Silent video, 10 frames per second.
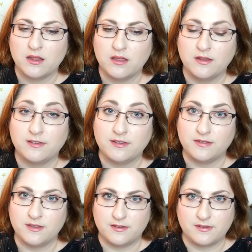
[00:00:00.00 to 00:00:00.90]
this
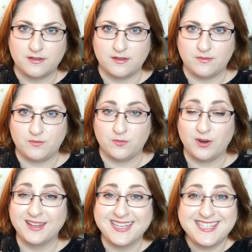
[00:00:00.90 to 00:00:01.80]
this the
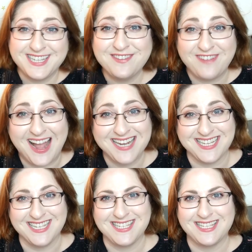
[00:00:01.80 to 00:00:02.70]
realistic fact
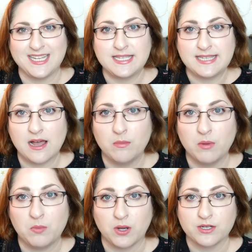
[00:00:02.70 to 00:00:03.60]
is that
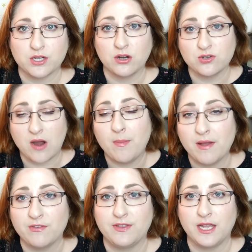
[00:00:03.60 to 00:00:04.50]
some books are drop
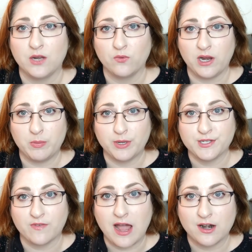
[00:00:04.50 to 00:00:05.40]
everything and read
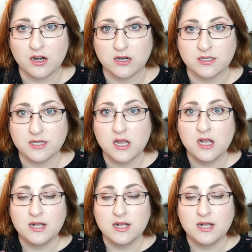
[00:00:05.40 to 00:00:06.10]
books for editors.